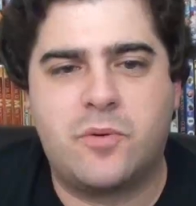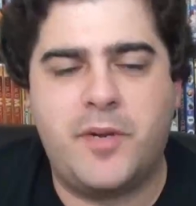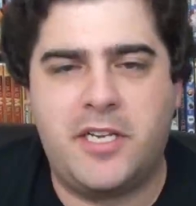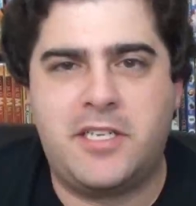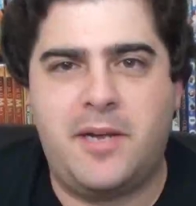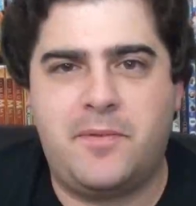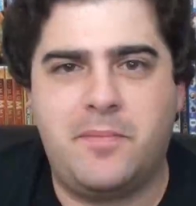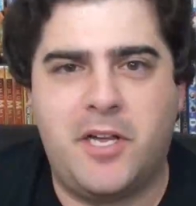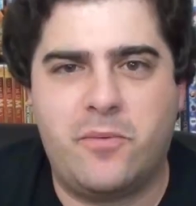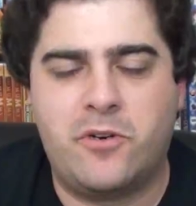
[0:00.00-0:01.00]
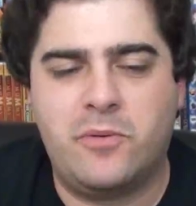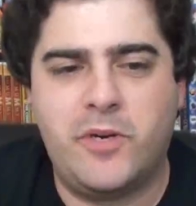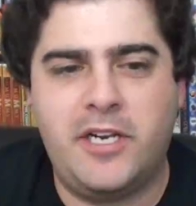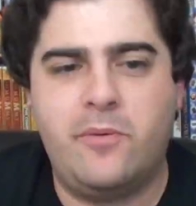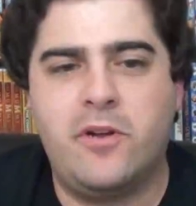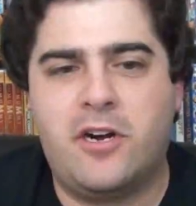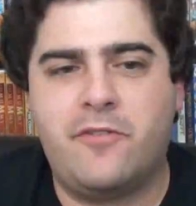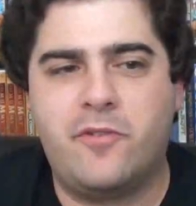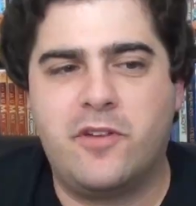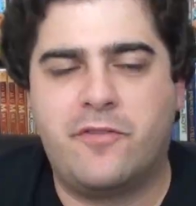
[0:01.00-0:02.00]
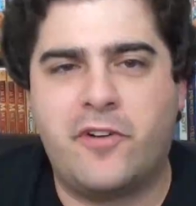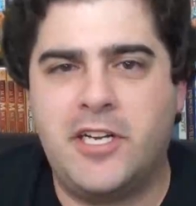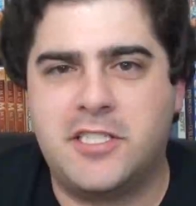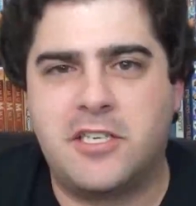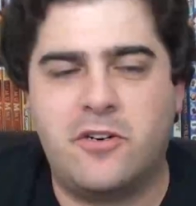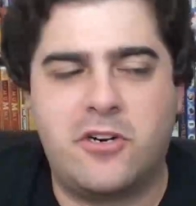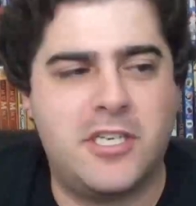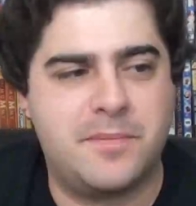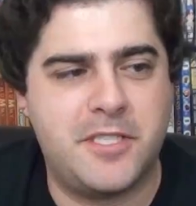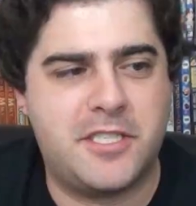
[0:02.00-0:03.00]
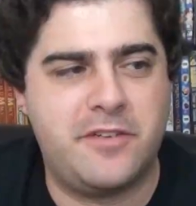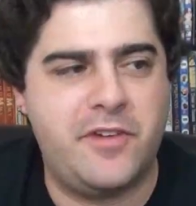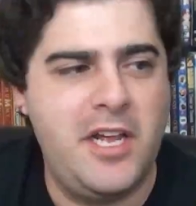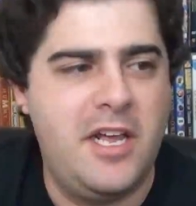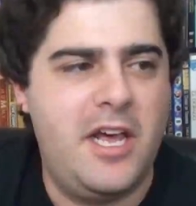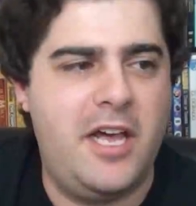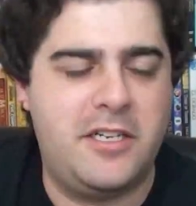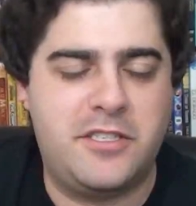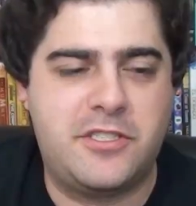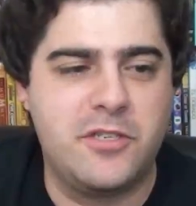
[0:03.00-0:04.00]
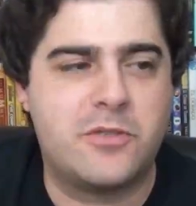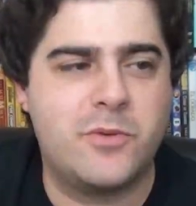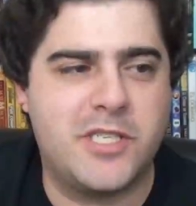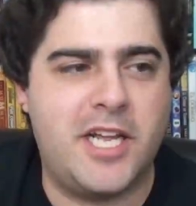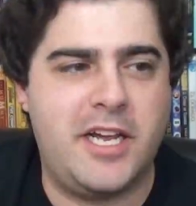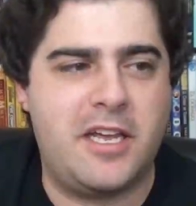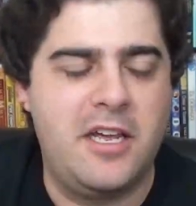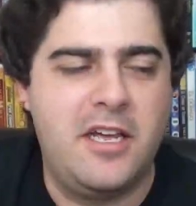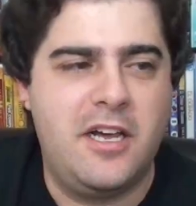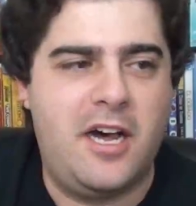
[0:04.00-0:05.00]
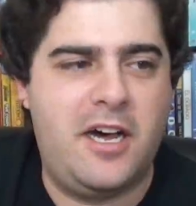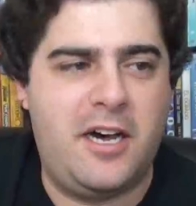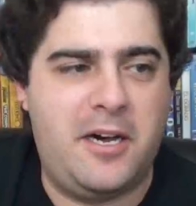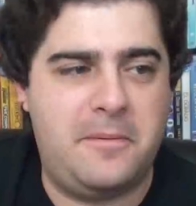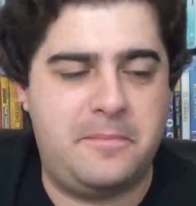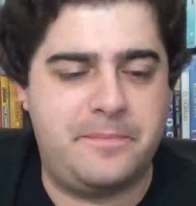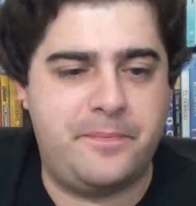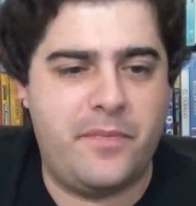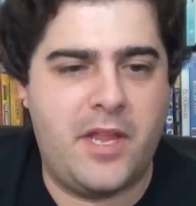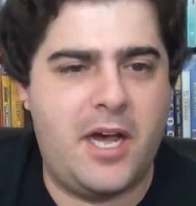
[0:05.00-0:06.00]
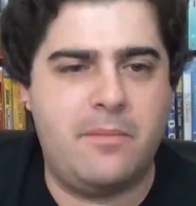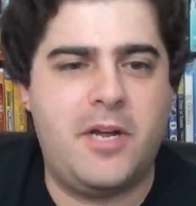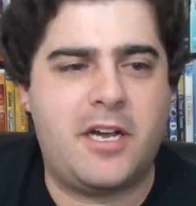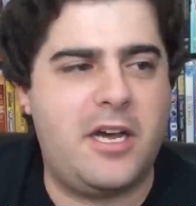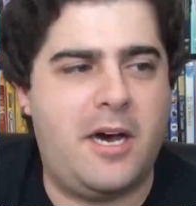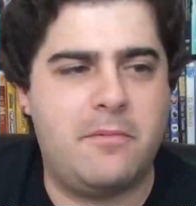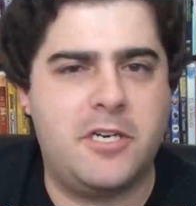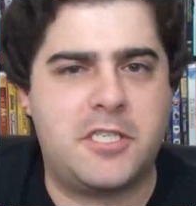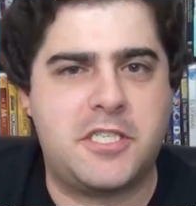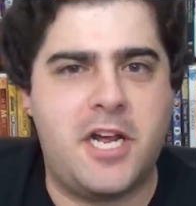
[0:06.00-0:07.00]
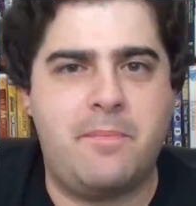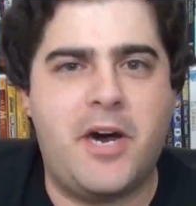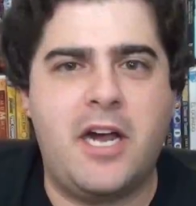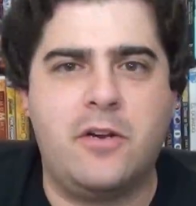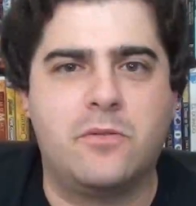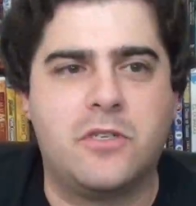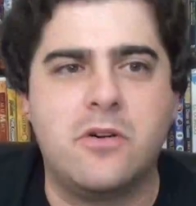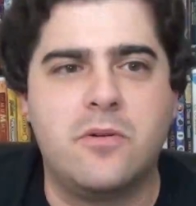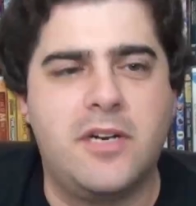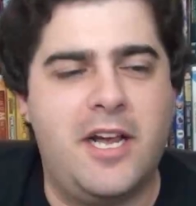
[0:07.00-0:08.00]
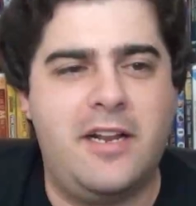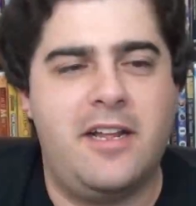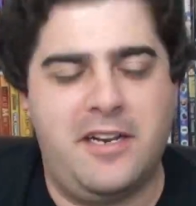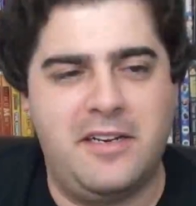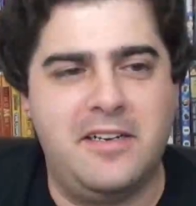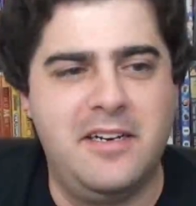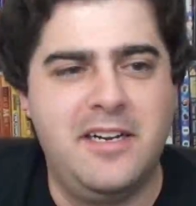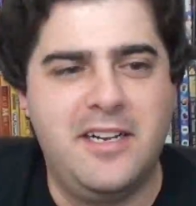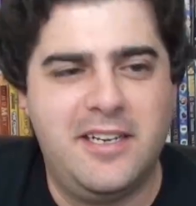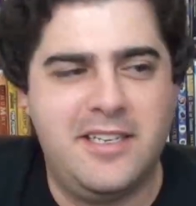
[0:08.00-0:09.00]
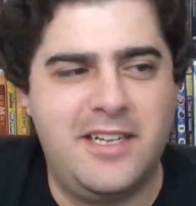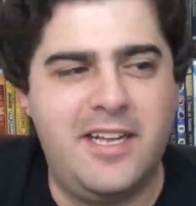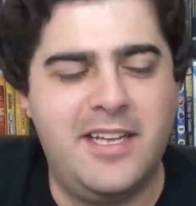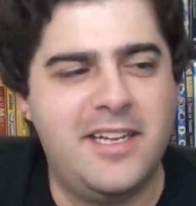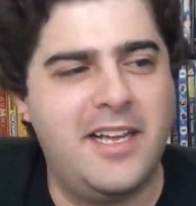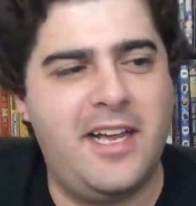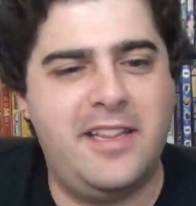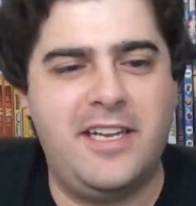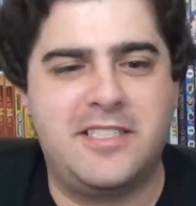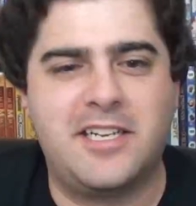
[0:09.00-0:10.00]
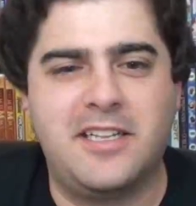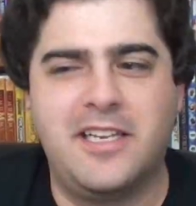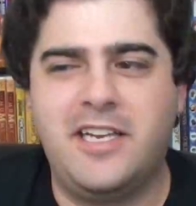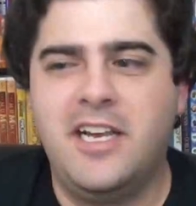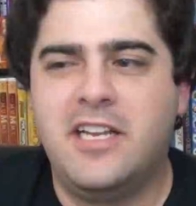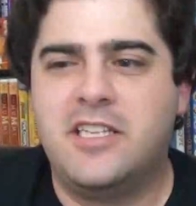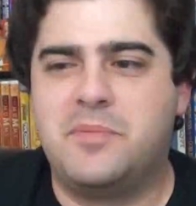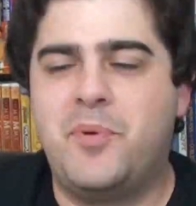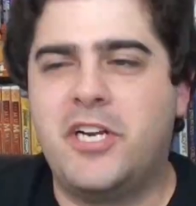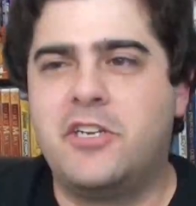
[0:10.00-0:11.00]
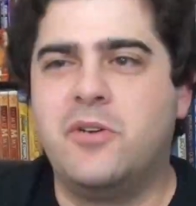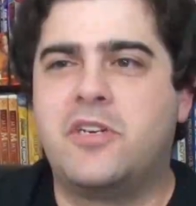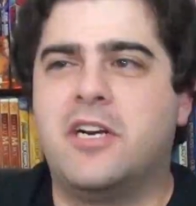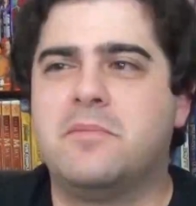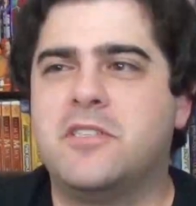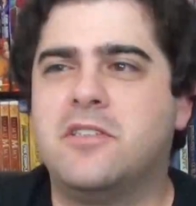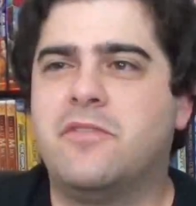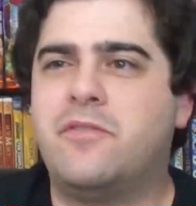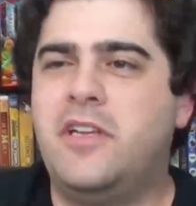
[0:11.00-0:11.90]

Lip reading: were being tempted by the world, Wendy went off with her friends to go cause mischief, and Seuss was like, I'm gonna stay by you, dude. And then and then suddenly this big dude comes through